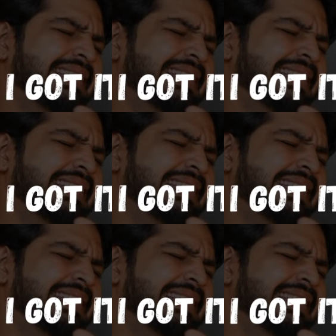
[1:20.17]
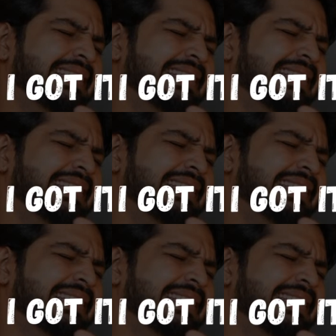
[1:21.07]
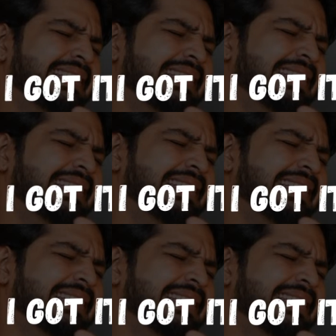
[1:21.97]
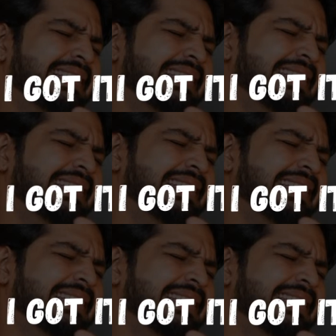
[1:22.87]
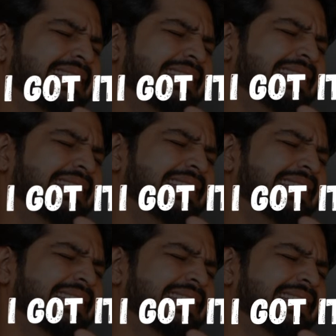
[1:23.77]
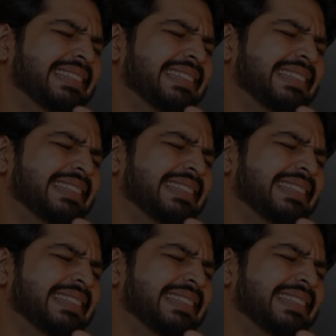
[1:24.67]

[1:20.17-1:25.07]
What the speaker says: Nobody speaks.